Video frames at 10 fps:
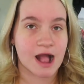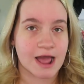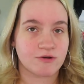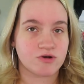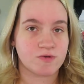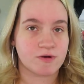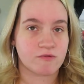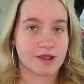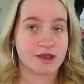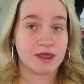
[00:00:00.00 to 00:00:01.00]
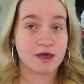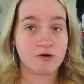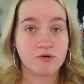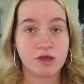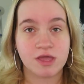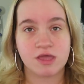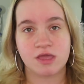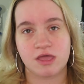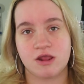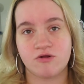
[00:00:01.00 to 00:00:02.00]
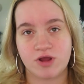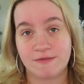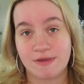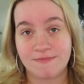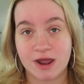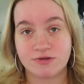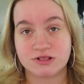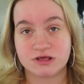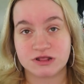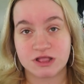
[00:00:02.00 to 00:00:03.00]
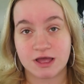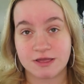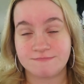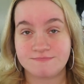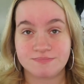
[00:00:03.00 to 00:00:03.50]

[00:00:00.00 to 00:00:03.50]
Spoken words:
I don't know about right now. And great, my battery's gonna die.